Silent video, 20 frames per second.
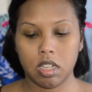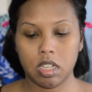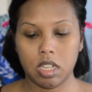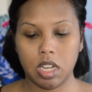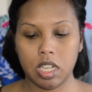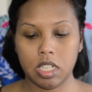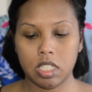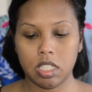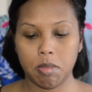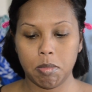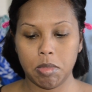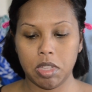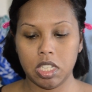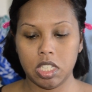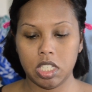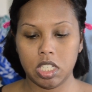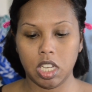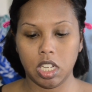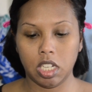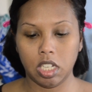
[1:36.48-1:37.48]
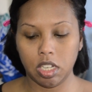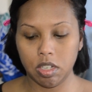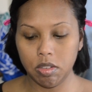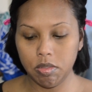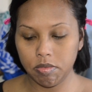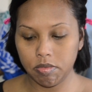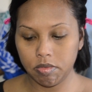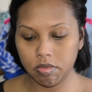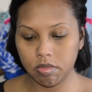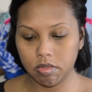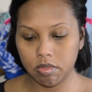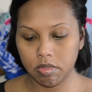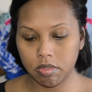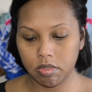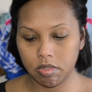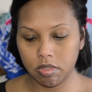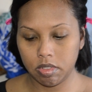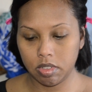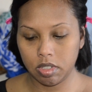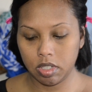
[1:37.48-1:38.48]
take some of this yellow
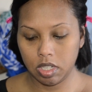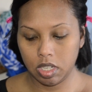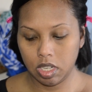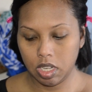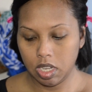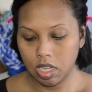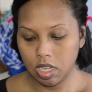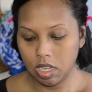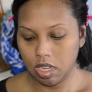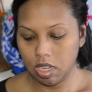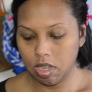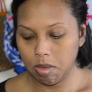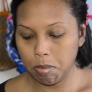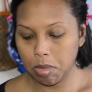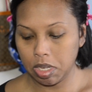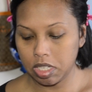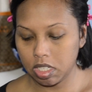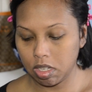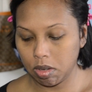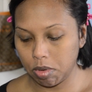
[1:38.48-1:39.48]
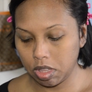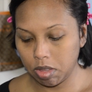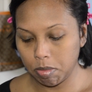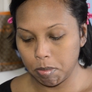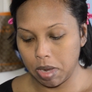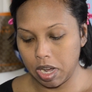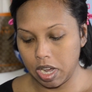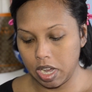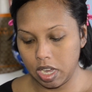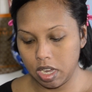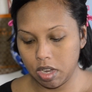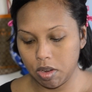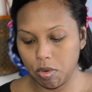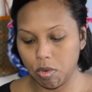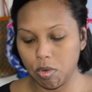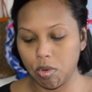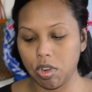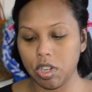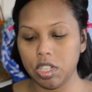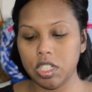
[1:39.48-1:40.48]
and mix it with my
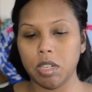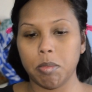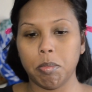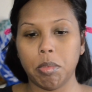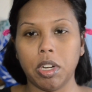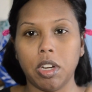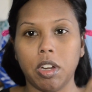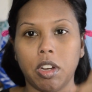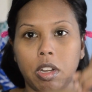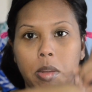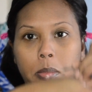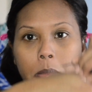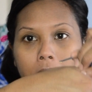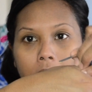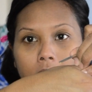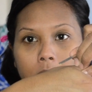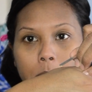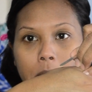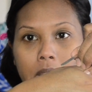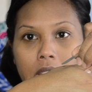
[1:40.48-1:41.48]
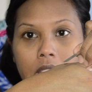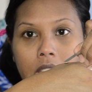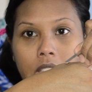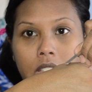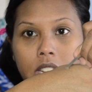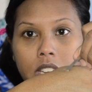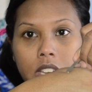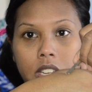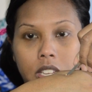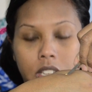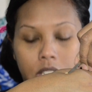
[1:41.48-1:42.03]
orange. I put it on the back of my hand